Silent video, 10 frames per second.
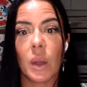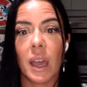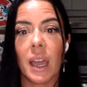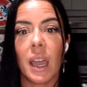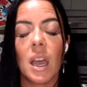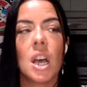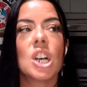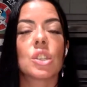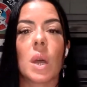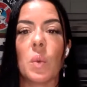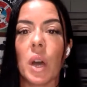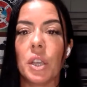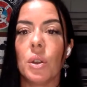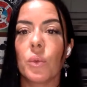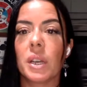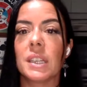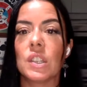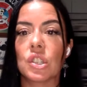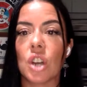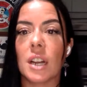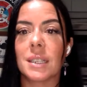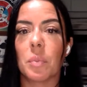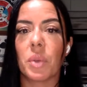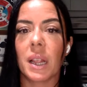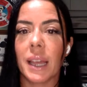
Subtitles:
Okay. So I want you to really start to